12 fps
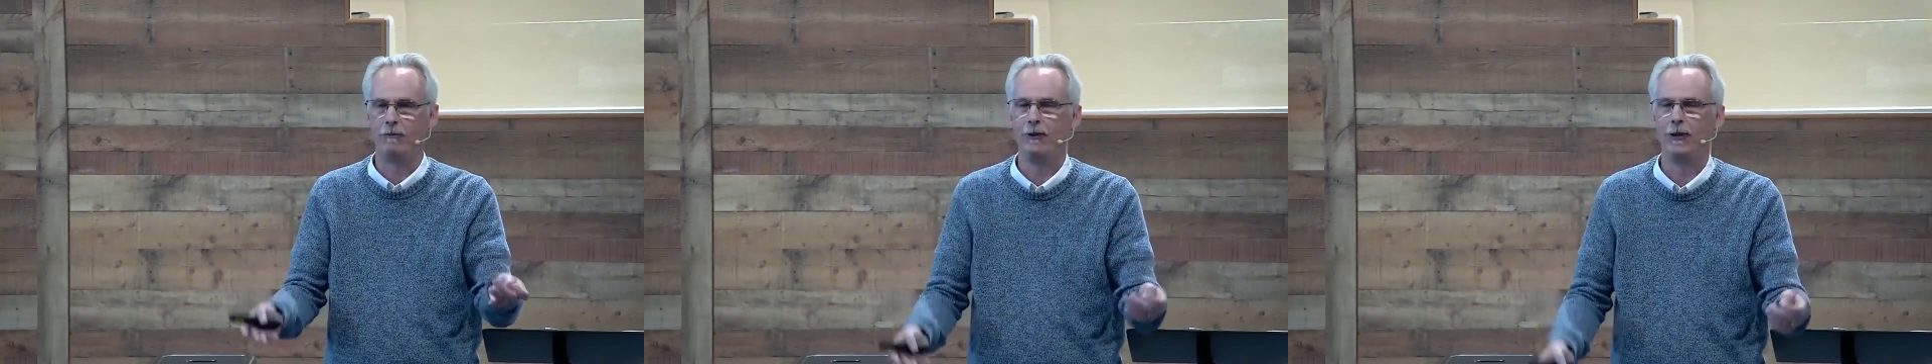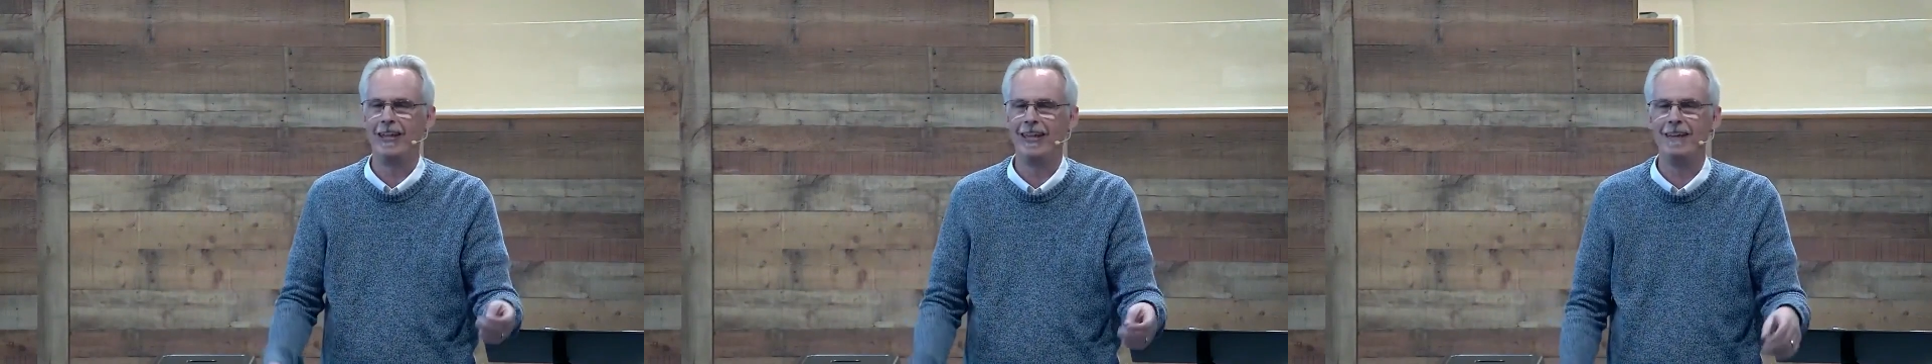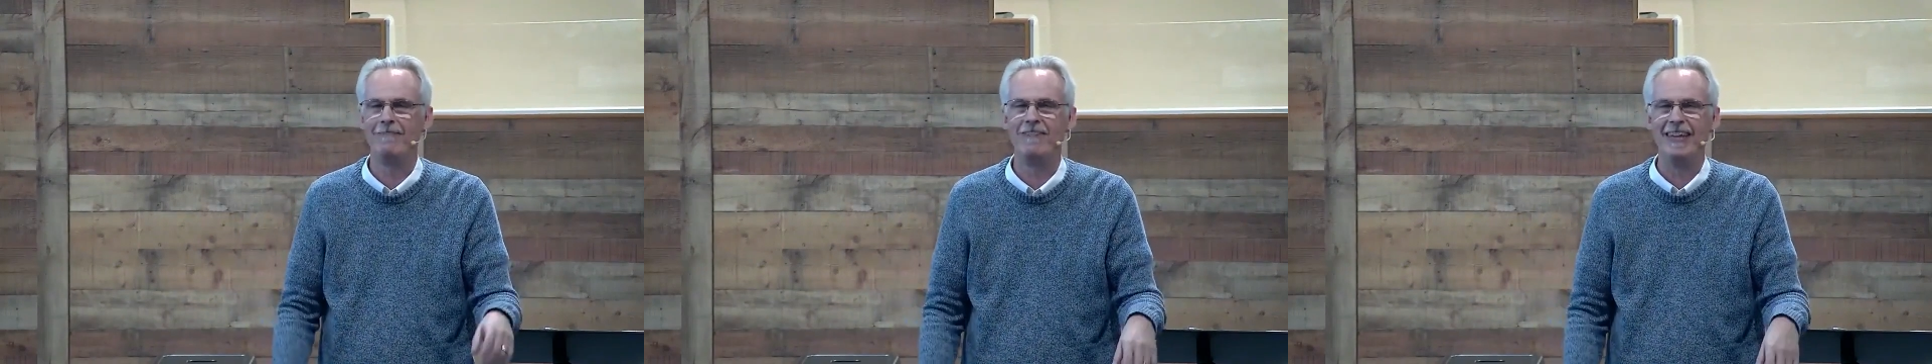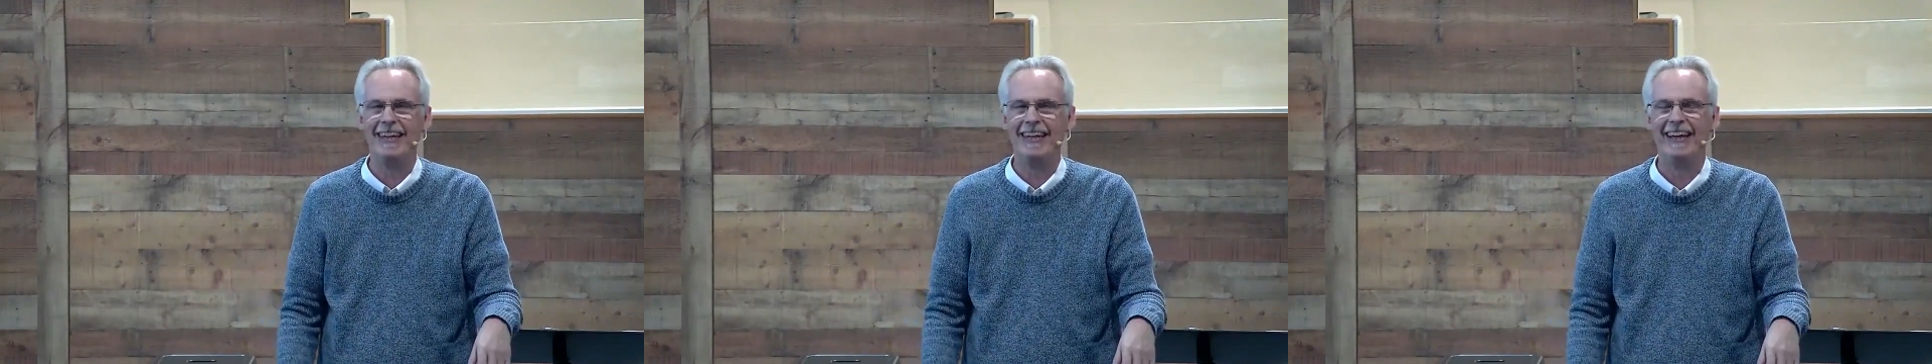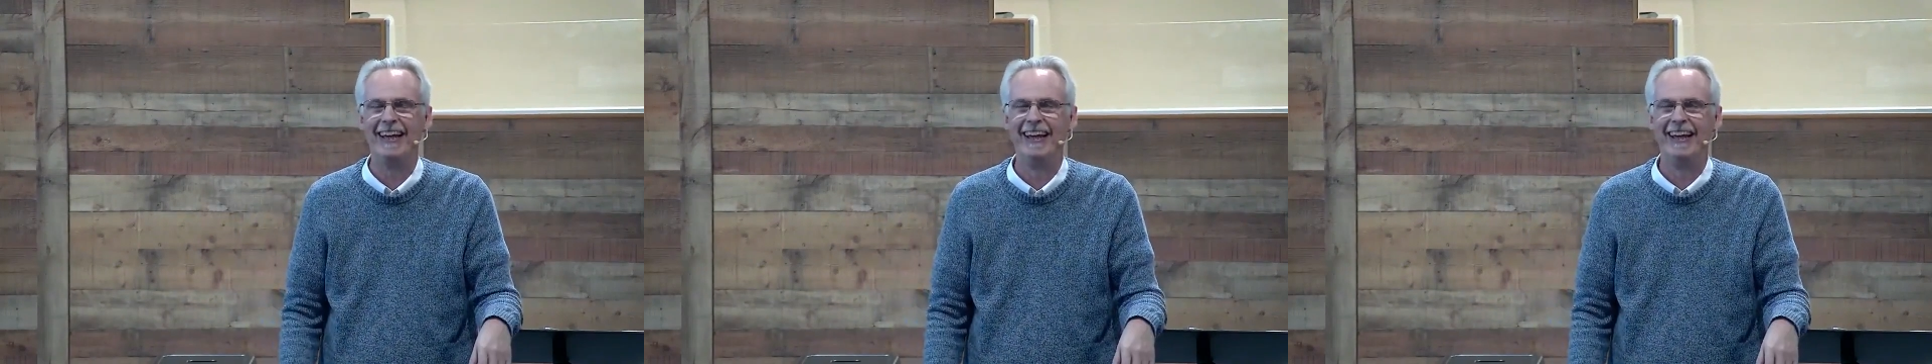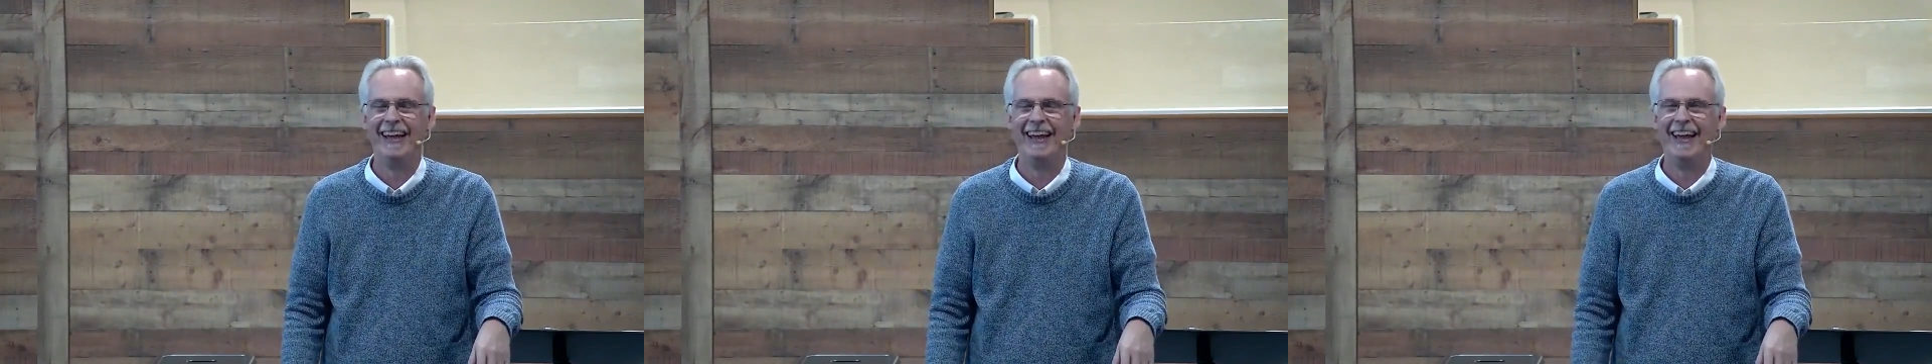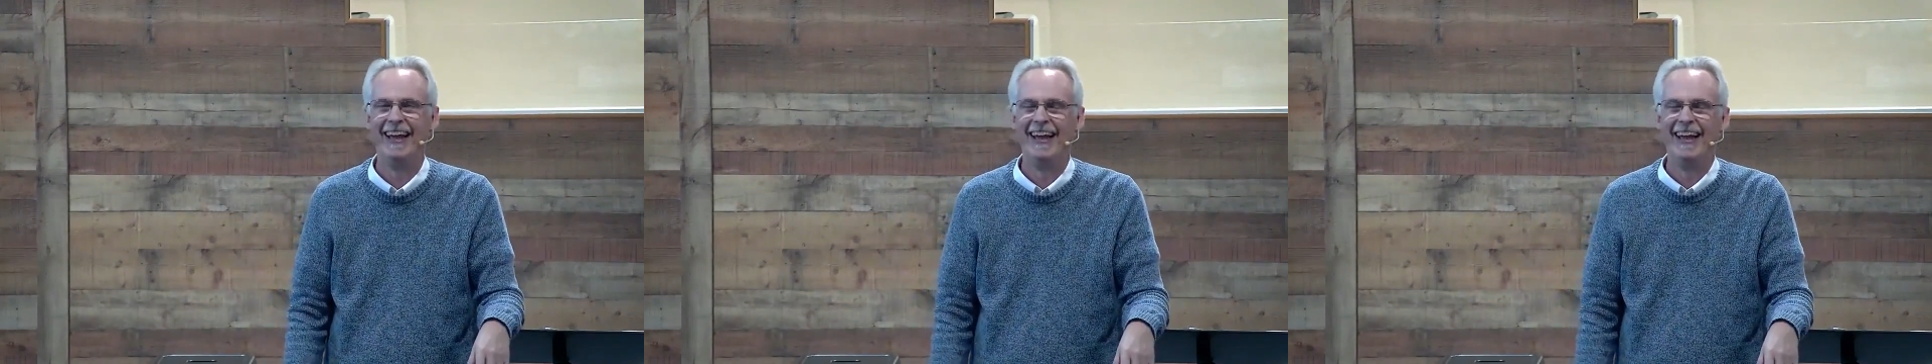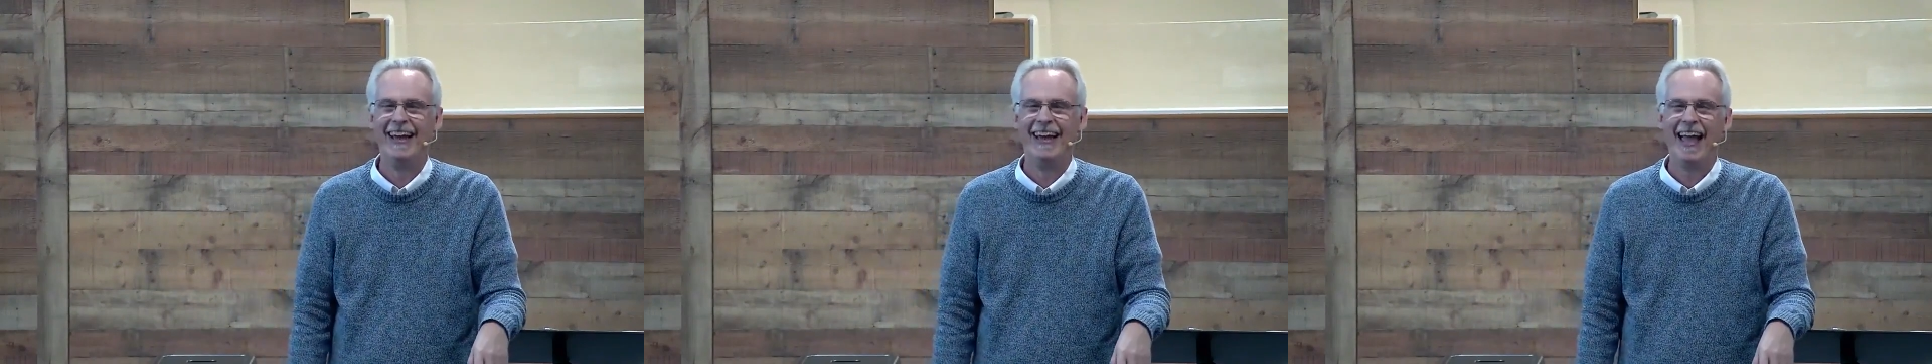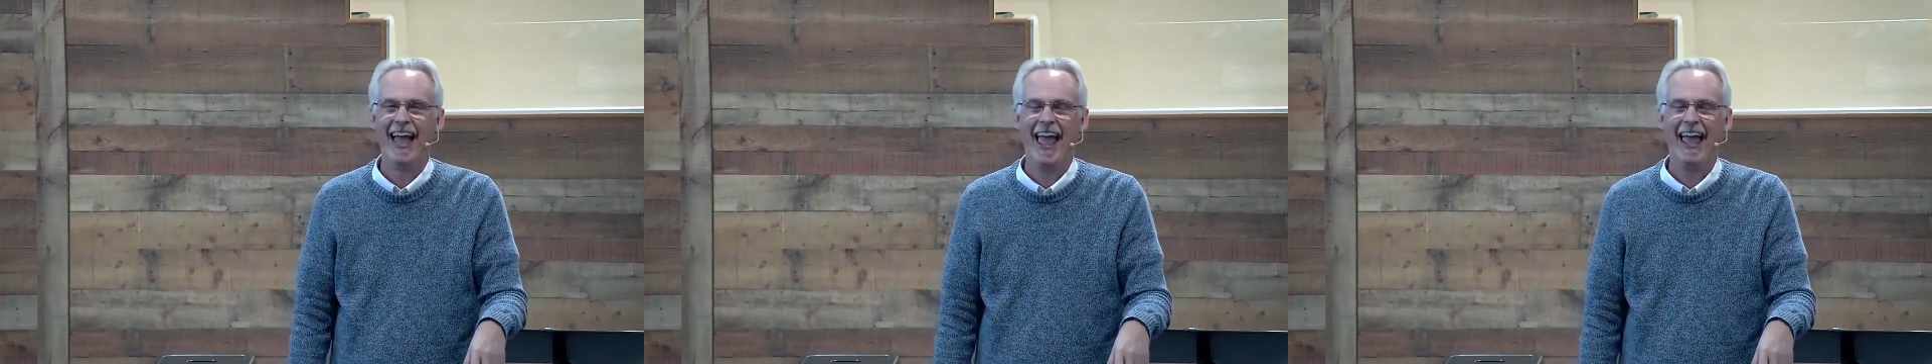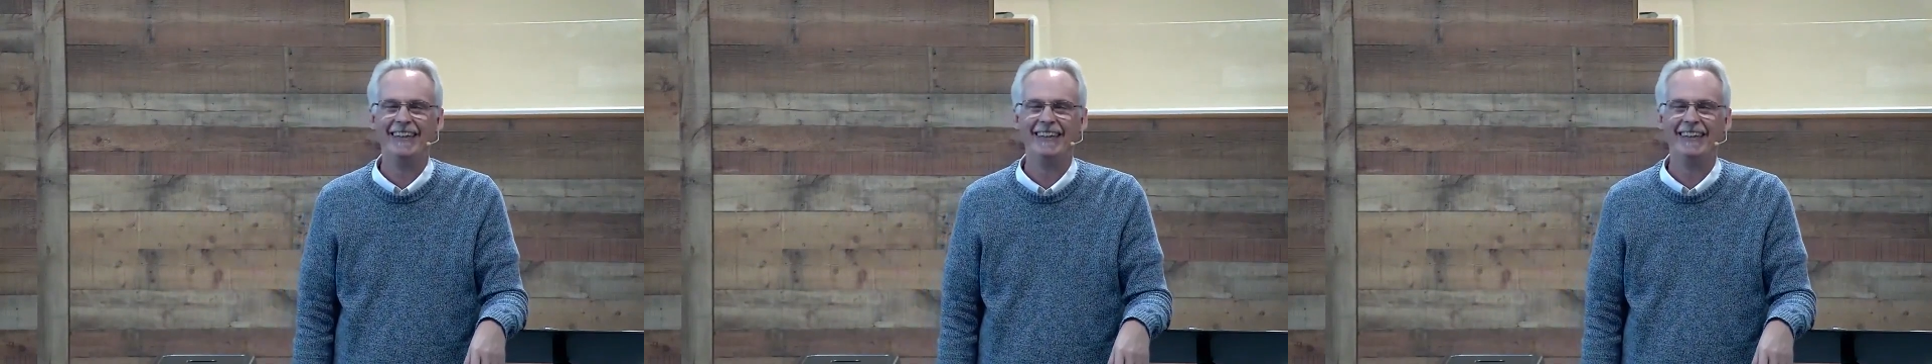forgiving and